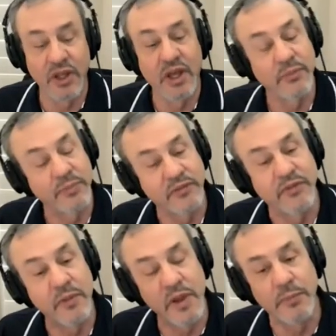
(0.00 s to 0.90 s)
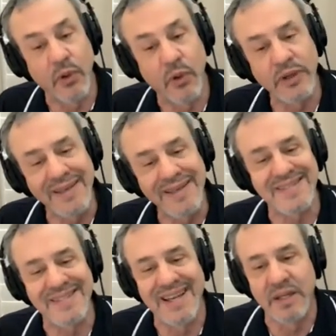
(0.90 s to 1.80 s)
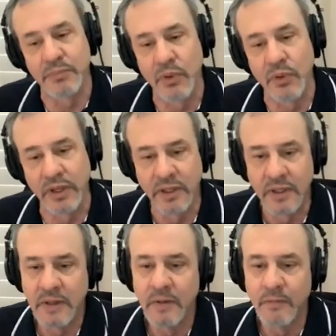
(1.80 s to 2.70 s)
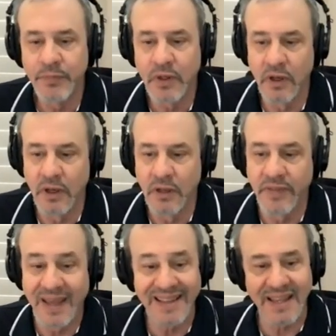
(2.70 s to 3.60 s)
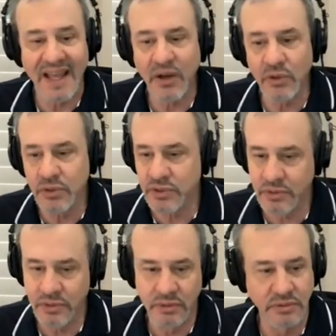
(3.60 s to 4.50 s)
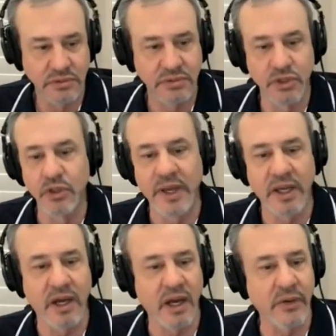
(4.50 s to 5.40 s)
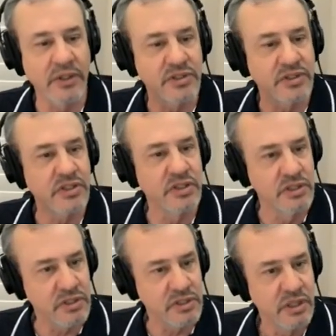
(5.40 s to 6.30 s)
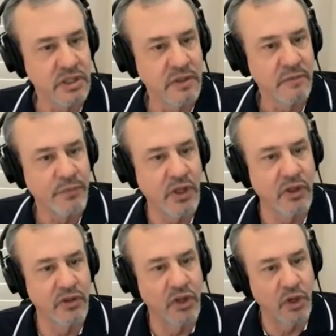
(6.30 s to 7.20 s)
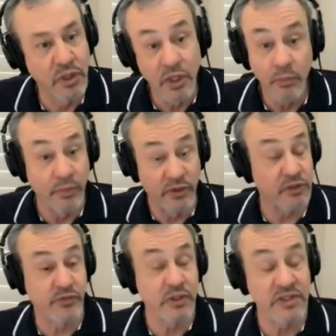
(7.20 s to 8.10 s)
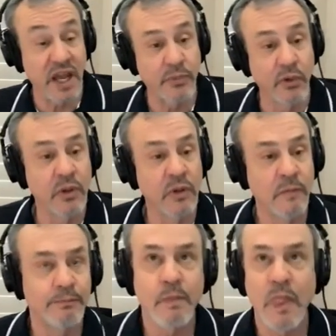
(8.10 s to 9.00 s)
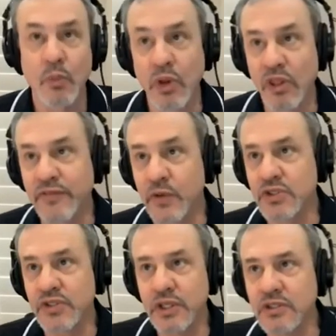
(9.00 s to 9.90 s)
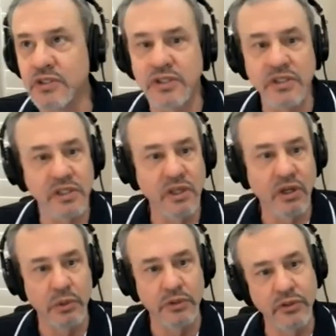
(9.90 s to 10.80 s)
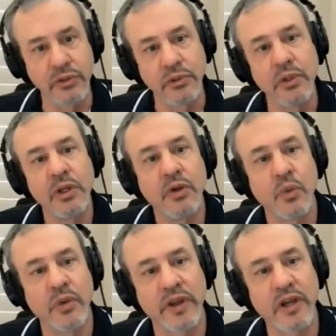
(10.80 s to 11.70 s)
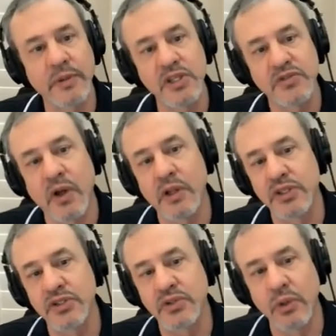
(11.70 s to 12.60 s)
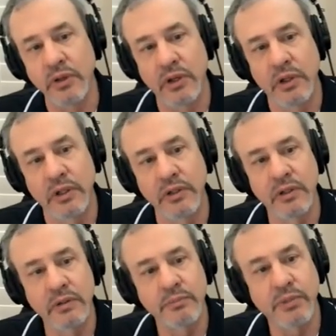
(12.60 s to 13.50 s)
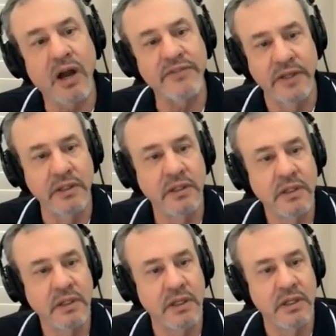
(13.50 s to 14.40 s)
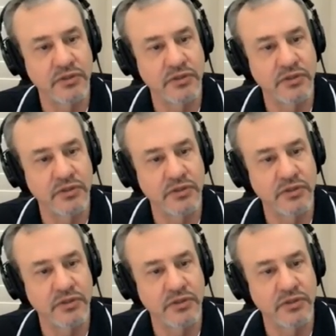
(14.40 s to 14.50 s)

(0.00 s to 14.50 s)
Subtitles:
but from the employee standpoint, that allows you to make hiring decisions, because, for example, one of the first things the CEO will do when the company is falling short on profit is